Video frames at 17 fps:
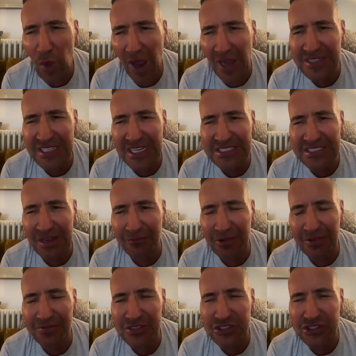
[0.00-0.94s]
did
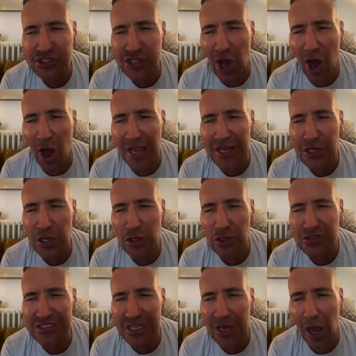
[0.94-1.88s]
something for Sky
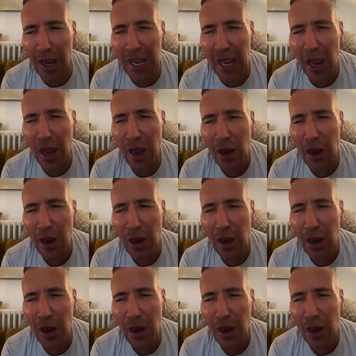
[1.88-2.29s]
News, and I